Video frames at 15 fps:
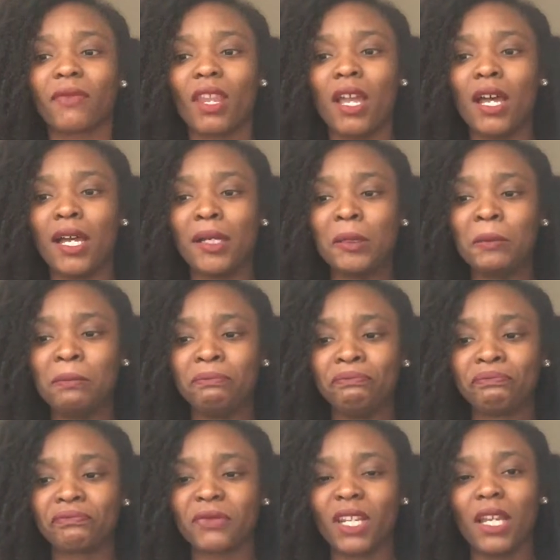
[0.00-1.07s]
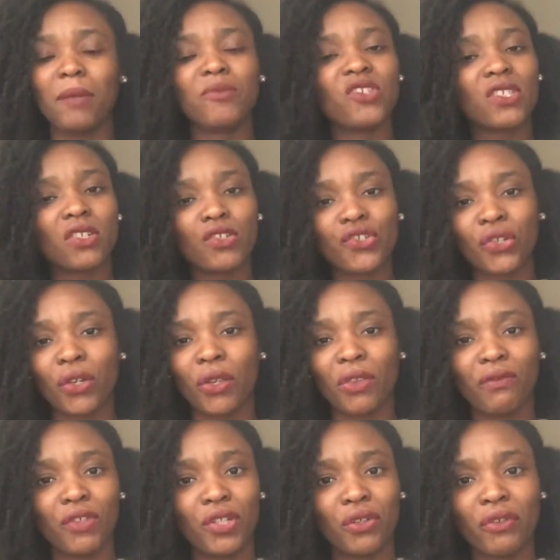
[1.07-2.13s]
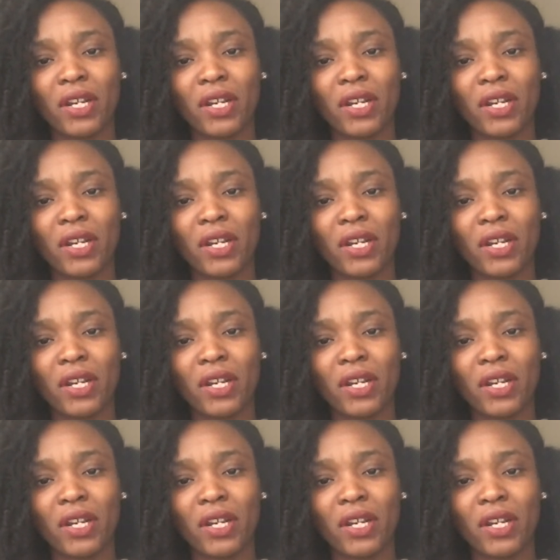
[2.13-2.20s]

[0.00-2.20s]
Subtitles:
I'm just going to show you the video